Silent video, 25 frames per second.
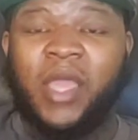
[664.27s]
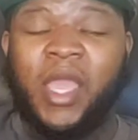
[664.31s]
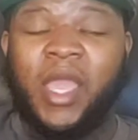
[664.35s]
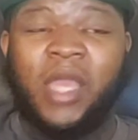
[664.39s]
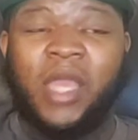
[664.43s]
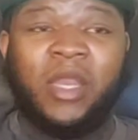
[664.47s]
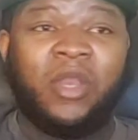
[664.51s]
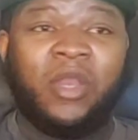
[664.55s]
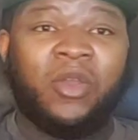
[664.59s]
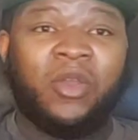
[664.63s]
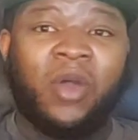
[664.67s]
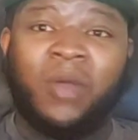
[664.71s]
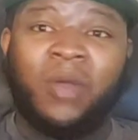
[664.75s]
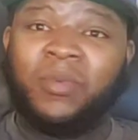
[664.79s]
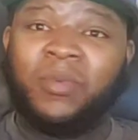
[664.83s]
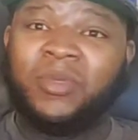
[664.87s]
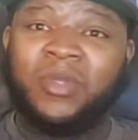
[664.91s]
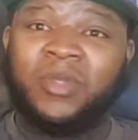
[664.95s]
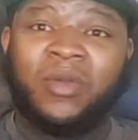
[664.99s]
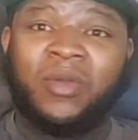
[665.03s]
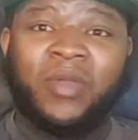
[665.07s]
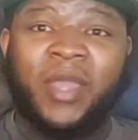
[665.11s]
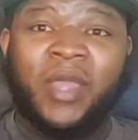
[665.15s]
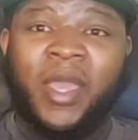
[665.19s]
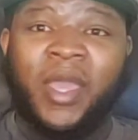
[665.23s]
Andy Dalton
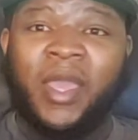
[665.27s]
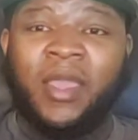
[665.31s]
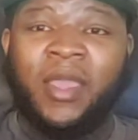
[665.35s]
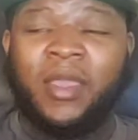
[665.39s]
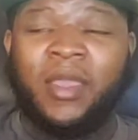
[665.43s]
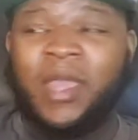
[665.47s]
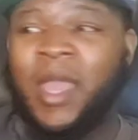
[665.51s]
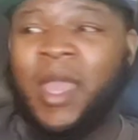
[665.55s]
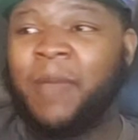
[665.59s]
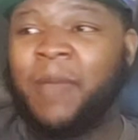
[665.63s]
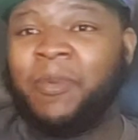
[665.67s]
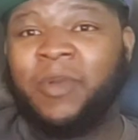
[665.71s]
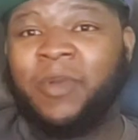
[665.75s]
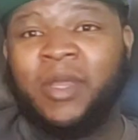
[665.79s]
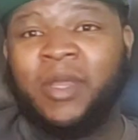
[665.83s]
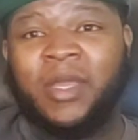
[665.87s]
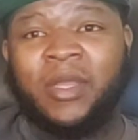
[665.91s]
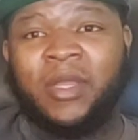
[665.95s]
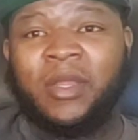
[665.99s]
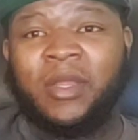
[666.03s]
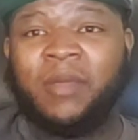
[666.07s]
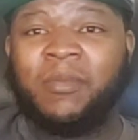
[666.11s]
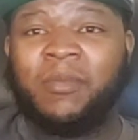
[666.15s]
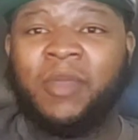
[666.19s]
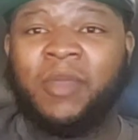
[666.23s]
was okay. Kaepernick
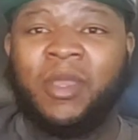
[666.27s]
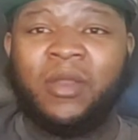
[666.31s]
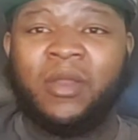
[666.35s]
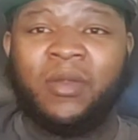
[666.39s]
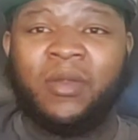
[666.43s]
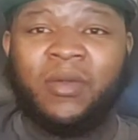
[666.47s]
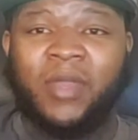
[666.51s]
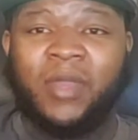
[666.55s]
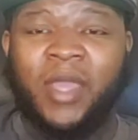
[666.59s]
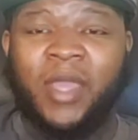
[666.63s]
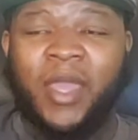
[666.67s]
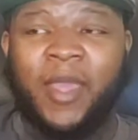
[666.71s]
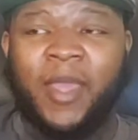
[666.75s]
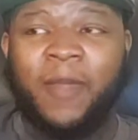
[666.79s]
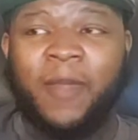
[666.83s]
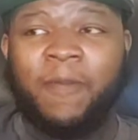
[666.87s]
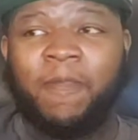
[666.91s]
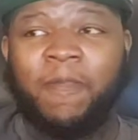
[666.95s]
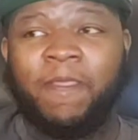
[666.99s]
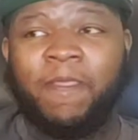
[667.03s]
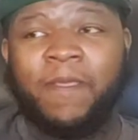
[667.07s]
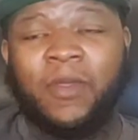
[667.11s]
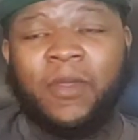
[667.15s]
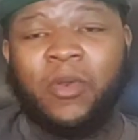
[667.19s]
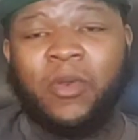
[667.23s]
ended up being okay.
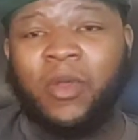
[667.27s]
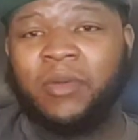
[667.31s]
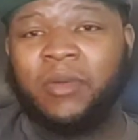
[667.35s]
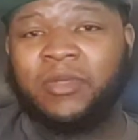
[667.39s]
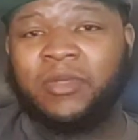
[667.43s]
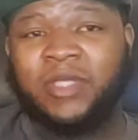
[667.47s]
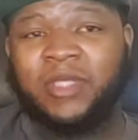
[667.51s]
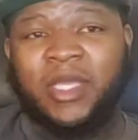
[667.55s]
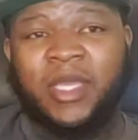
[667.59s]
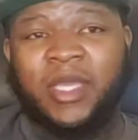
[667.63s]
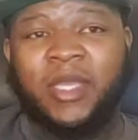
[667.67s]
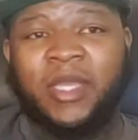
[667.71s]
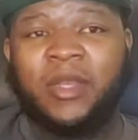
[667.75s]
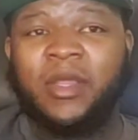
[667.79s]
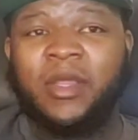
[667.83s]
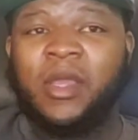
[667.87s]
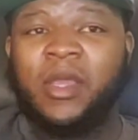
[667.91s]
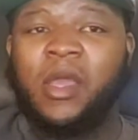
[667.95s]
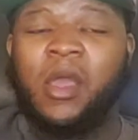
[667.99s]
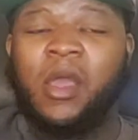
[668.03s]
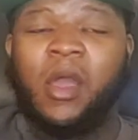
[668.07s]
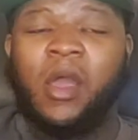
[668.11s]
You know what I'm saying?